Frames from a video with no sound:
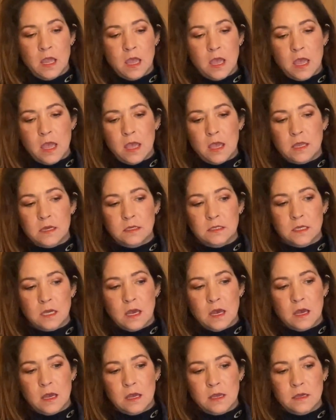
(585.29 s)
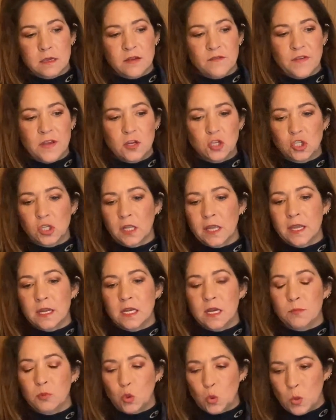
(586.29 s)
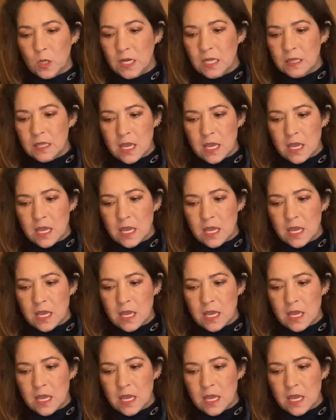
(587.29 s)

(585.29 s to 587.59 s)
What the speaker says: And eventually I ended up quitting